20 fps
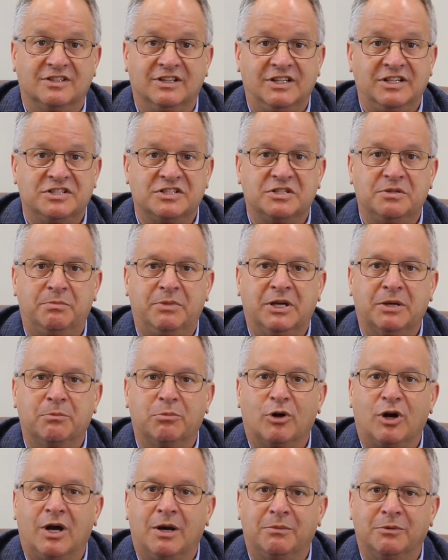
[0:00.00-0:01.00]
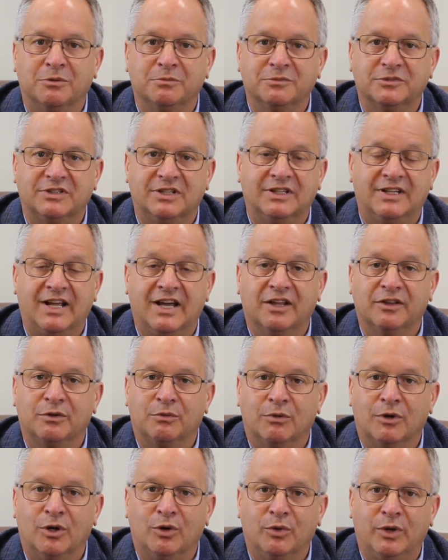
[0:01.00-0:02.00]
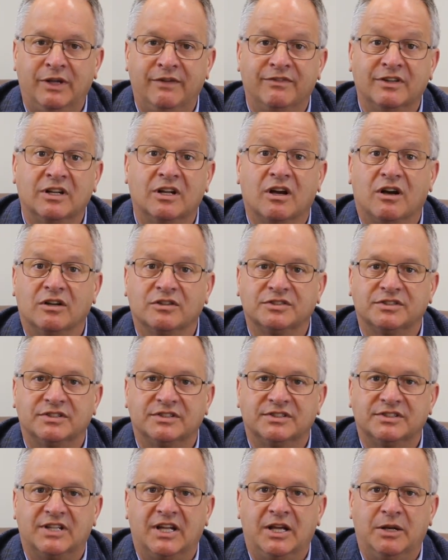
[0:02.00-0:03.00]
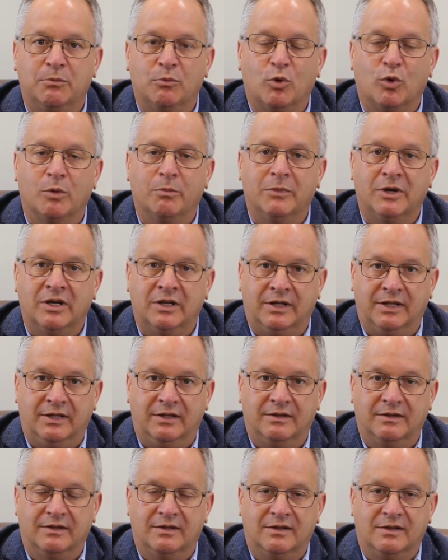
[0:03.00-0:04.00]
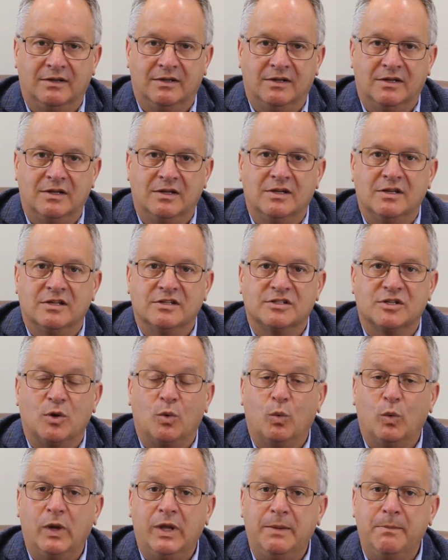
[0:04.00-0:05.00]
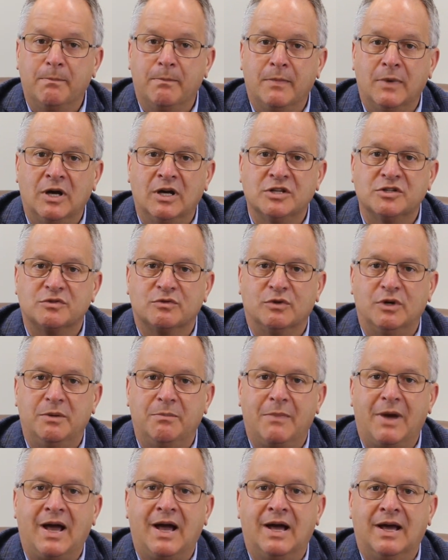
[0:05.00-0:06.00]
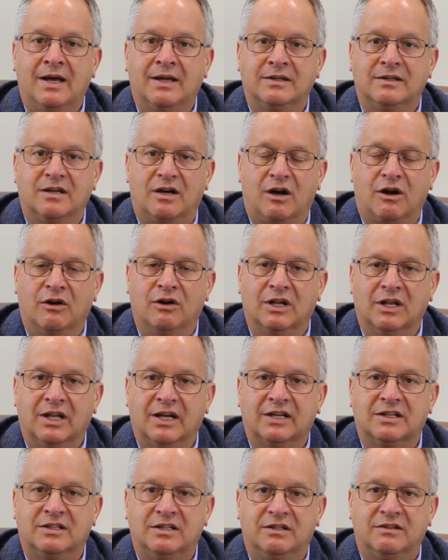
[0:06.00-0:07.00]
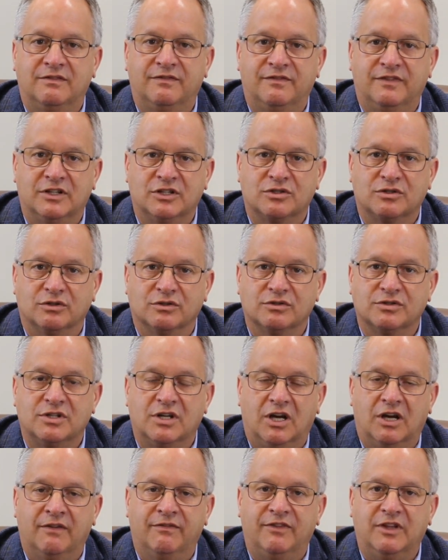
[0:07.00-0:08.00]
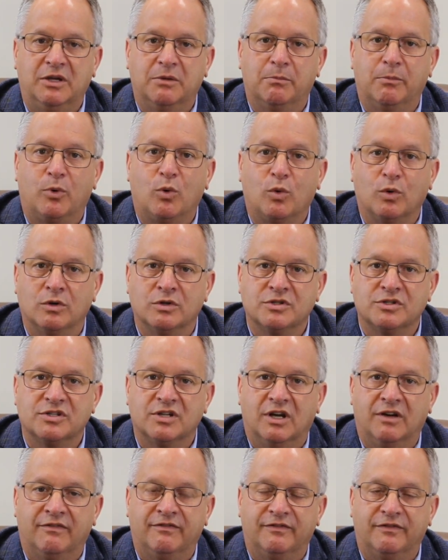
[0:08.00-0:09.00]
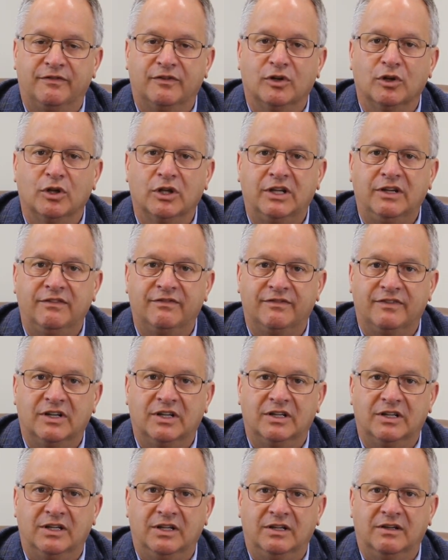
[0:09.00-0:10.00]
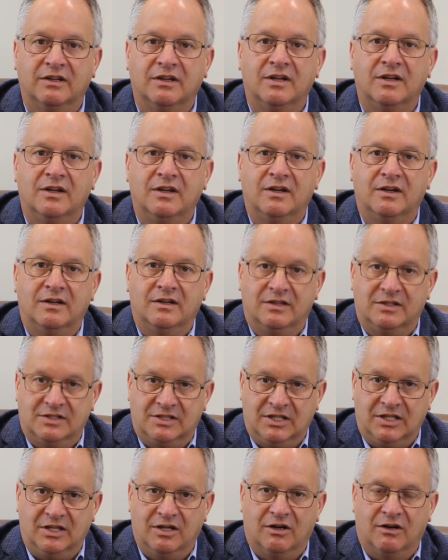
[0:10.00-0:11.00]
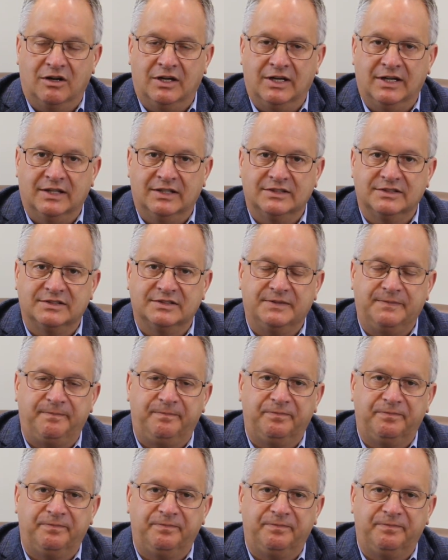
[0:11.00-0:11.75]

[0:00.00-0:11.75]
leads to big problems, and down the road even costs the state more money. So we must remind our elected officials of the importance of fully funding TRS.